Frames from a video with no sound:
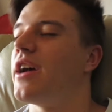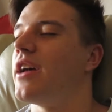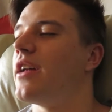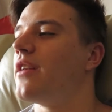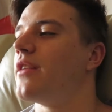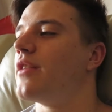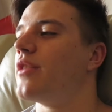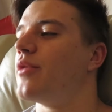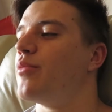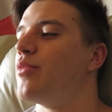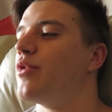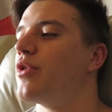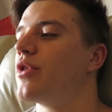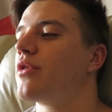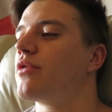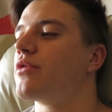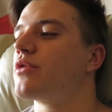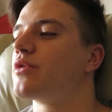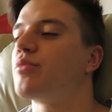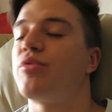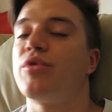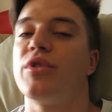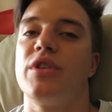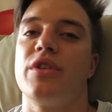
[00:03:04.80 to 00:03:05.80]
And the book
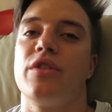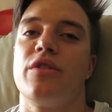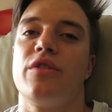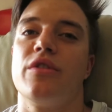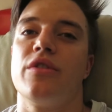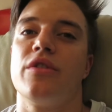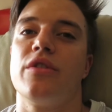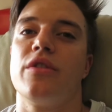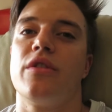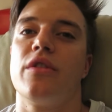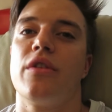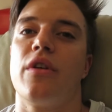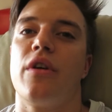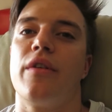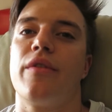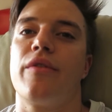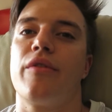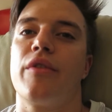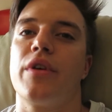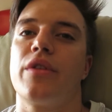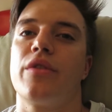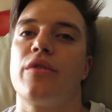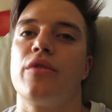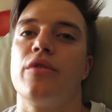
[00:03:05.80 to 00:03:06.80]
was pretty good
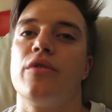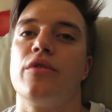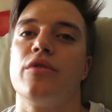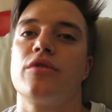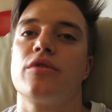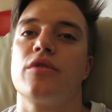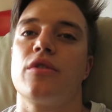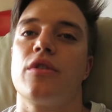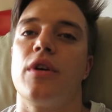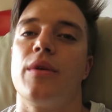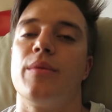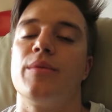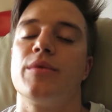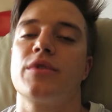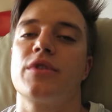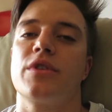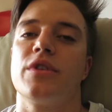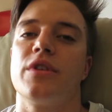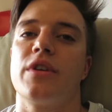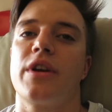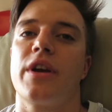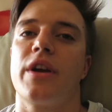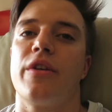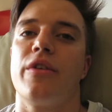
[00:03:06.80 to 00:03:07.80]
halfway through, so I'm just
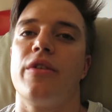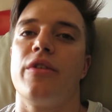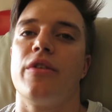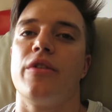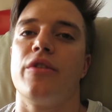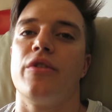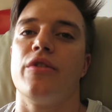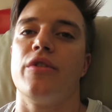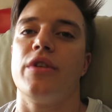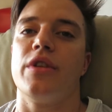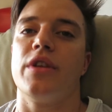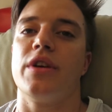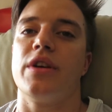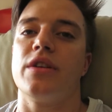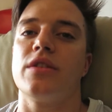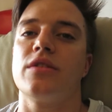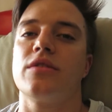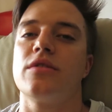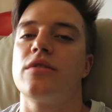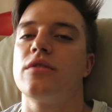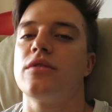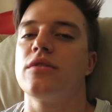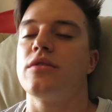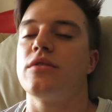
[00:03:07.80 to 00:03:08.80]
gonna carry on doing that.